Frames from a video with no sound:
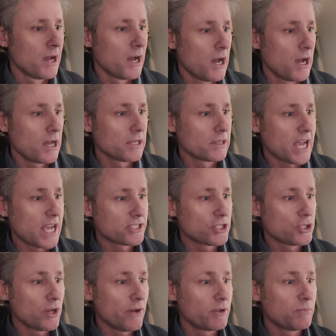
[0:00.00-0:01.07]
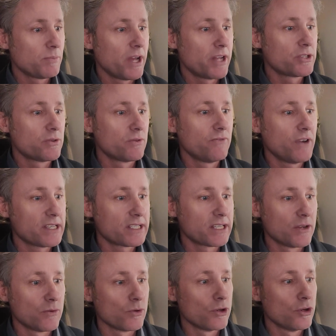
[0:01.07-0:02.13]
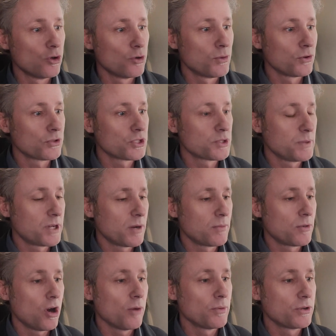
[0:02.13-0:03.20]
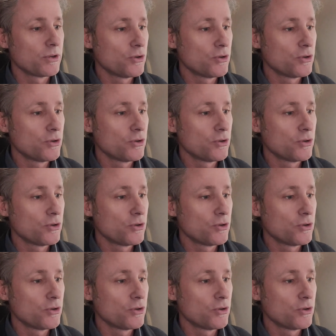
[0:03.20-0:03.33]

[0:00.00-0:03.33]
Lastly, do you have any plans to invest in renewables to become carbon